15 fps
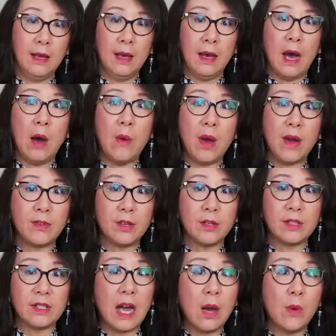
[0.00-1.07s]
However,
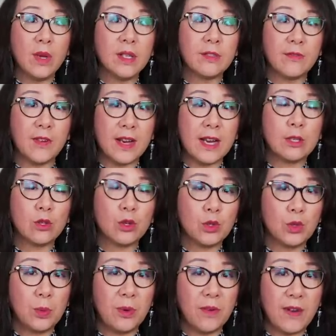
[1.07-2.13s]
Taiwan's Financial
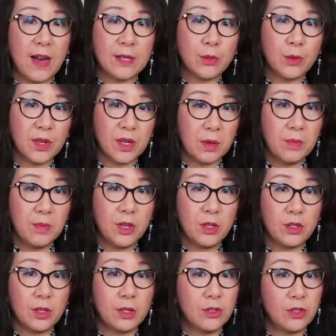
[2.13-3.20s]
Supervisory
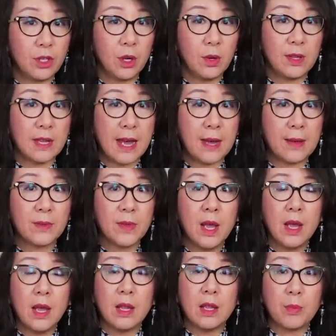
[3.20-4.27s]
Commission showed that
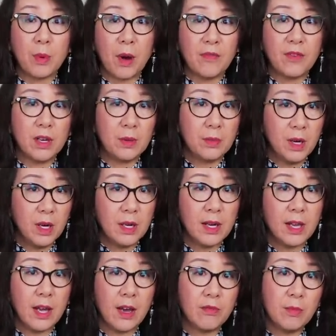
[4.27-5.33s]
the
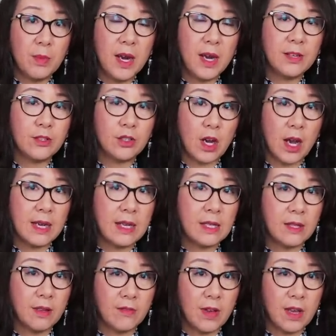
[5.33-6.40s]
profitability of mainland Chinese
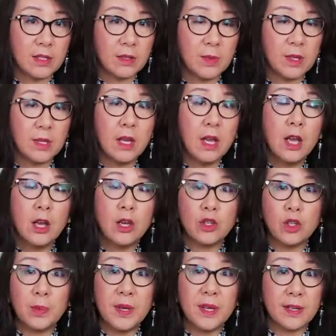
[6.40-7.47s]
investment
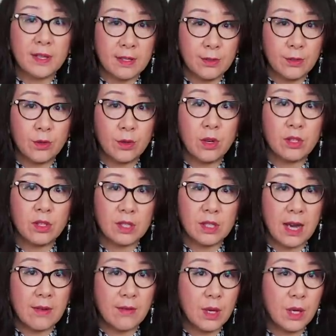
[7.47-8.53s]
should be a concern to
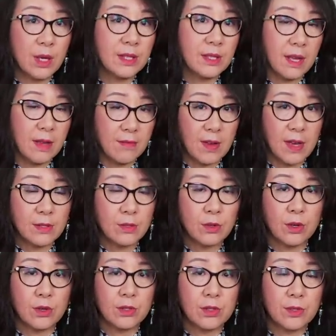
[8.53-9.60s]
Taiwanese
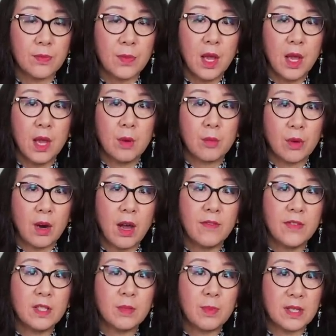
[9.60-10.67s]
investors.
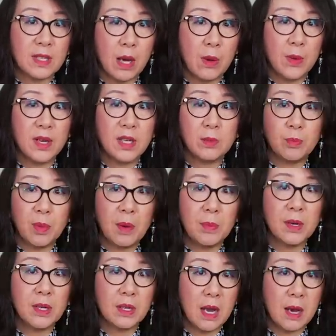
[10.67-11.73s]
Profits by Taiwanese
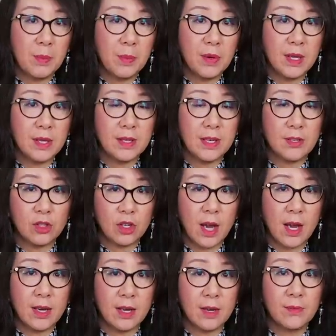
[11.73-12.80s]
public companies in
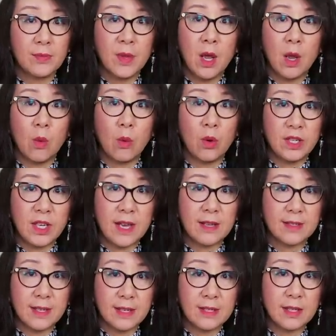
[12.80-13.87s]
China were down
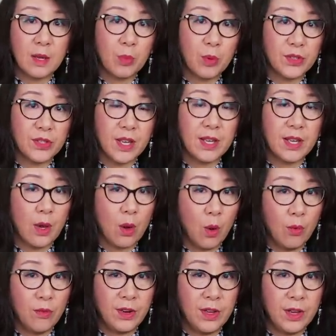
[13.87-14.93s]
16% year
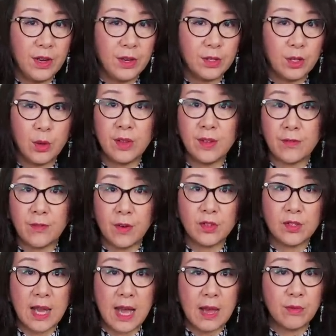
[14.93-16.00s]
over year during the
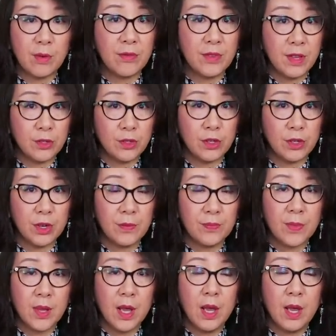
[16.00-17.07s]
first half of this year,
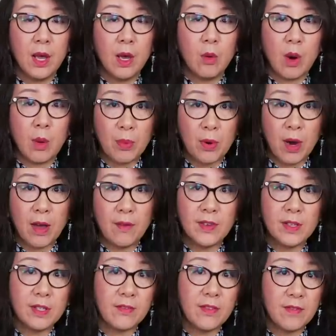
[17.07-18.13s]
while
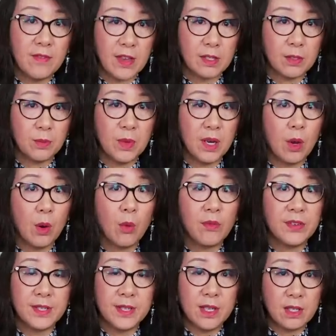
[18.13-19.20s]
profits of investment in
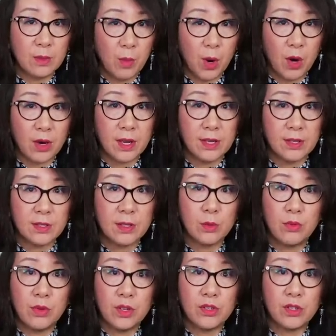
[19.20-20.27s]
overseas markets
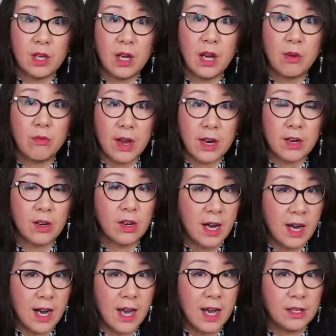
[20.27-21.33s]
reached a record
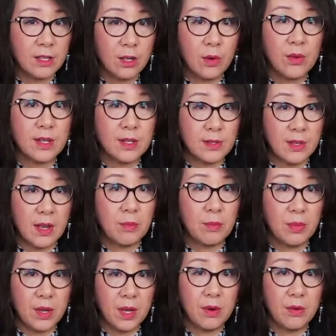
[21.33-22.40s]
high during the same
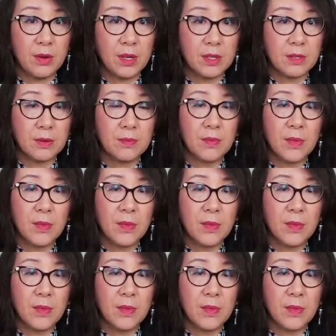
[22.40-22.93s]
period.